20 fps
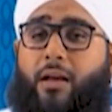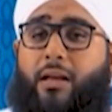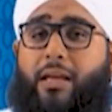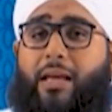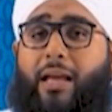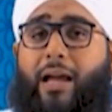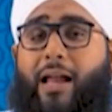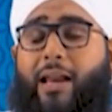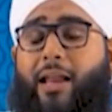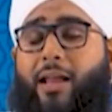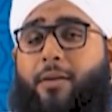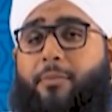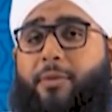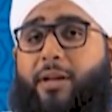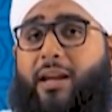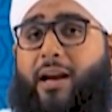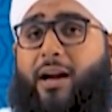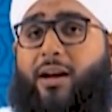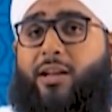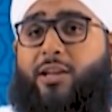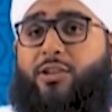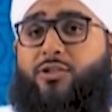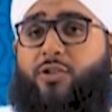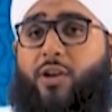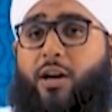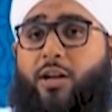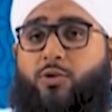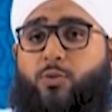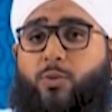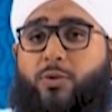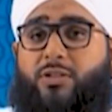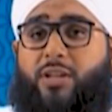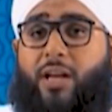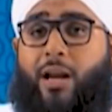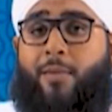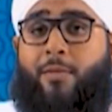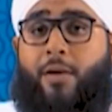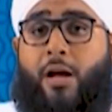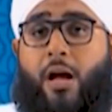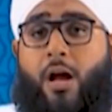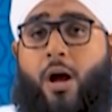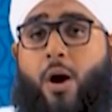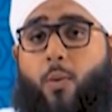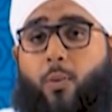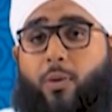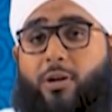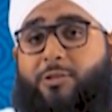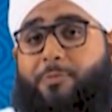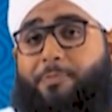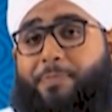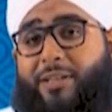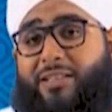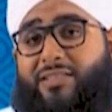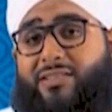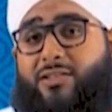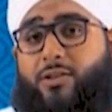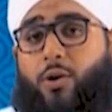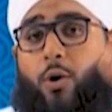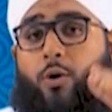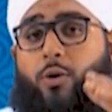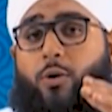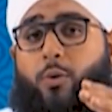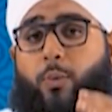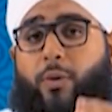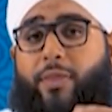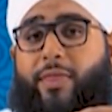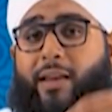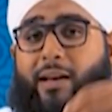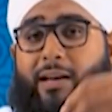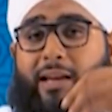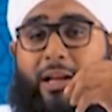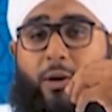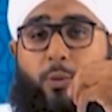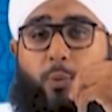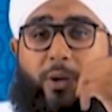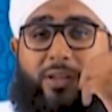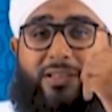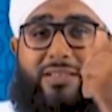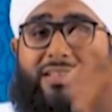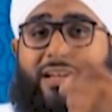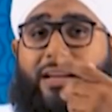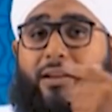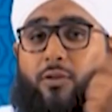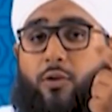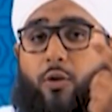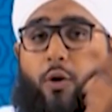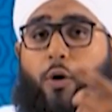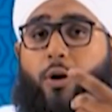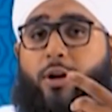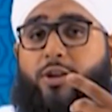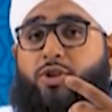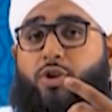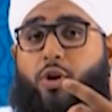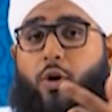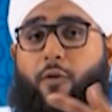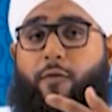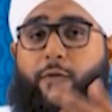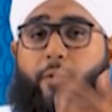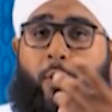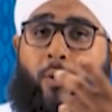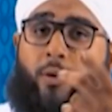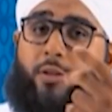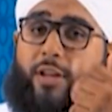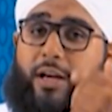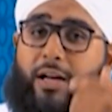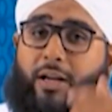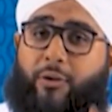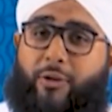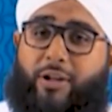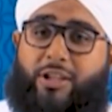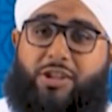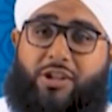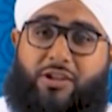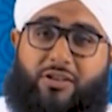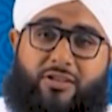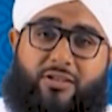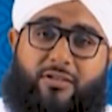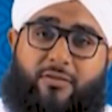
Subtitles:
He ala nabiyyina alayhi salatu wasalam was bestowed with the linguistic knowledge of all the creatures.